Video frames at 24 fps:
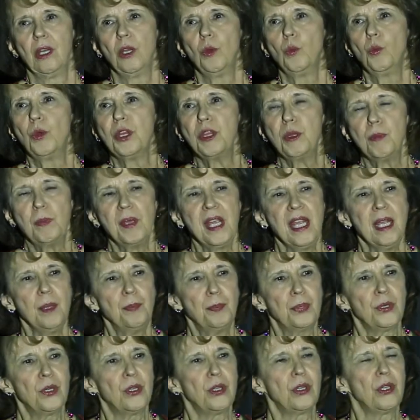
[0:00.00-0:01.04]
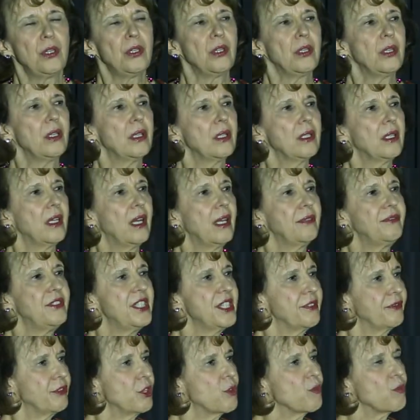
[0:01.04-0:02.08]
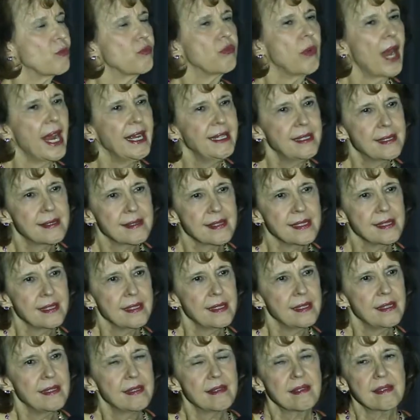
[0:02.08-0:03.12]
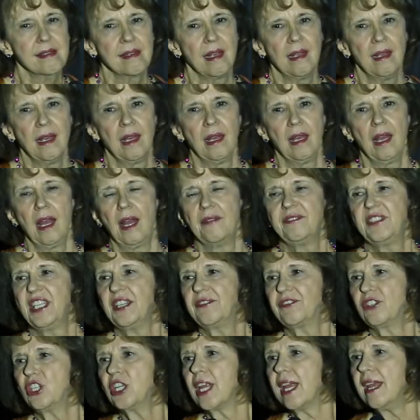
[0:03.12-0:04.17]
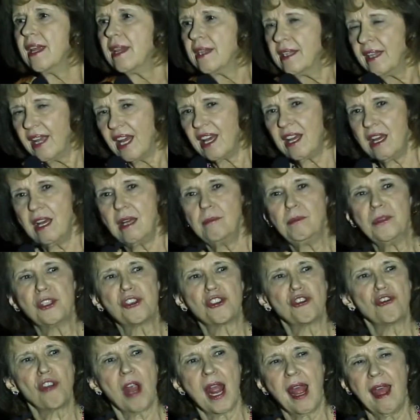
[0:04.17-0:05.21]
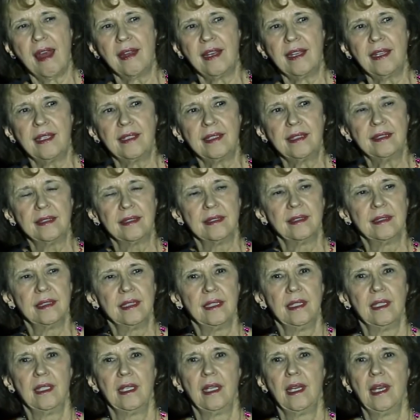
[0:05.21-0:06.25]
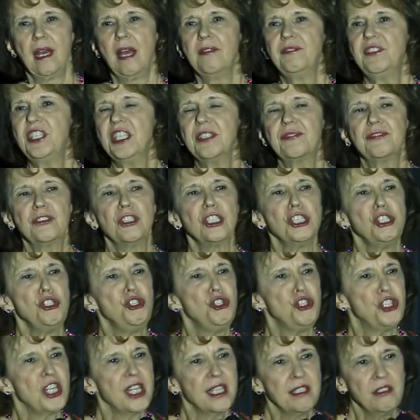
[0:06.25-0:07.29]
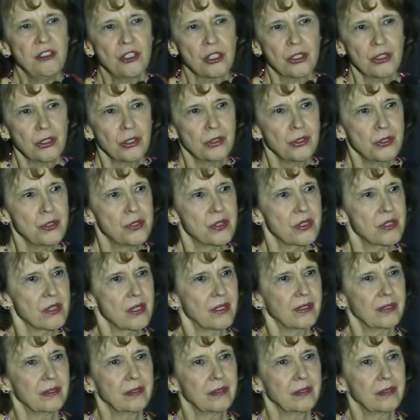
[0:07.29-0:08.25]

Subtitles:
with people of different races, of different income strata, of different genders,